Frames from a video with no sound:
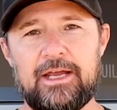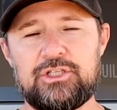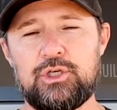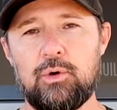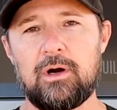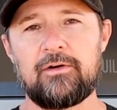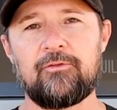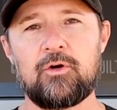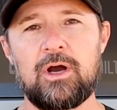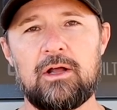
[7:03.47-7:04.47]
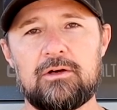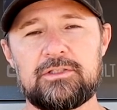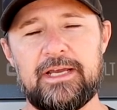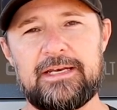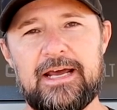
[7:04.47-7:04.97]
at
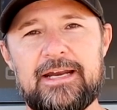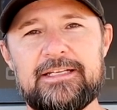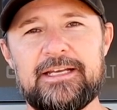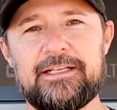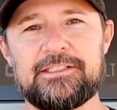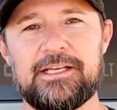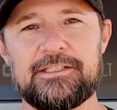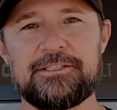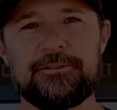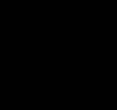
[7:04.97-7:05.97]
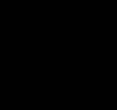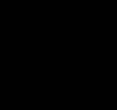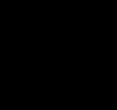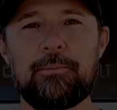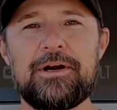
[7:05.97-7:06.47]
$204.98.
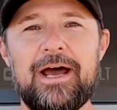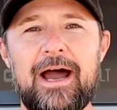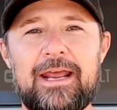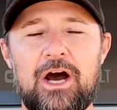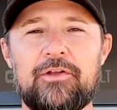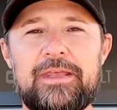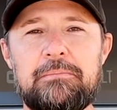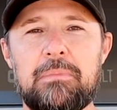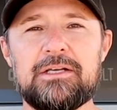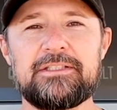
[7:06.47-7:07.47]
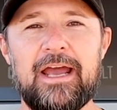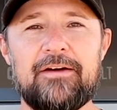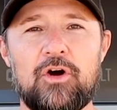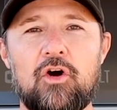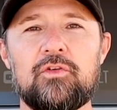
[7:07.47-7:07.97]
Number 9 on the
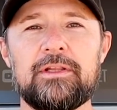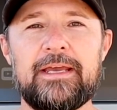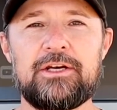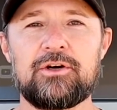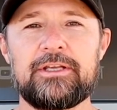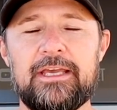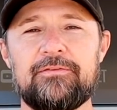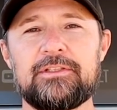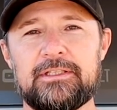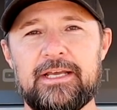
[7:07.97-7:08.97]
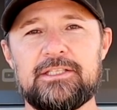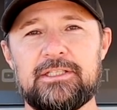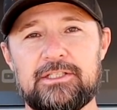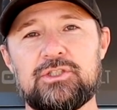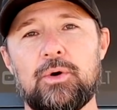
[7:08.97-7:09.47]
must-have Overlander gift
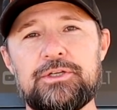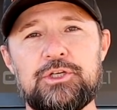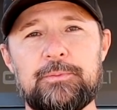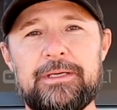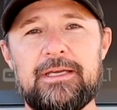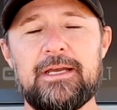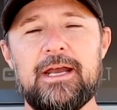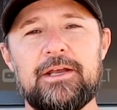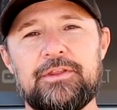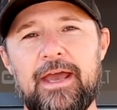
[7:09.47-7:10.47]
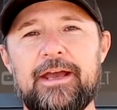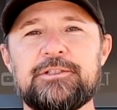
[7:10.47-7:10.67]
list is going to be the